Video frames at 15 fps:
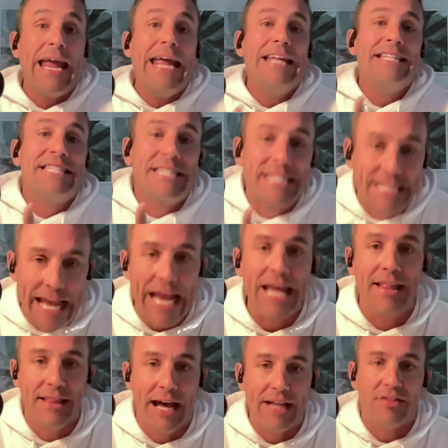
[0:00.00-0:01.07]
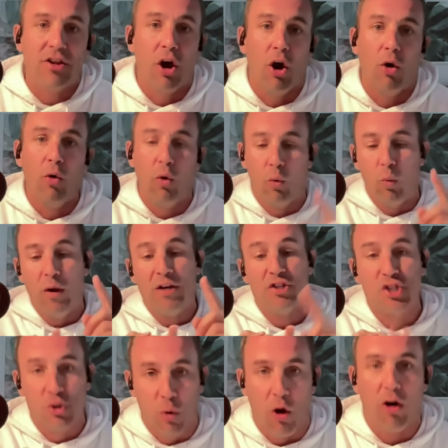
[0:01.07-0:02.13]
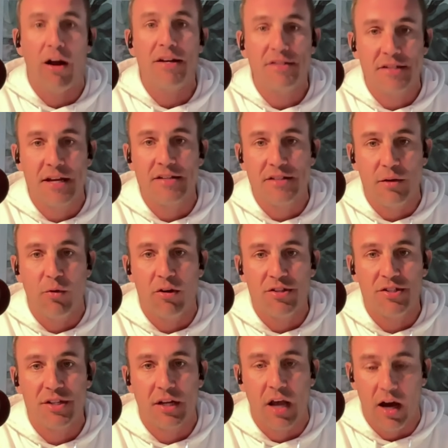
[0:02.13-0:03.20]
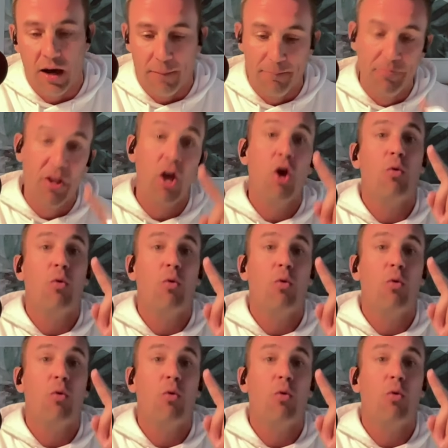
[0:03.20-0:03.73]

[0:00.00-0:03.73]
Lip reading: In saying that, though, when Suarez says he wants to come,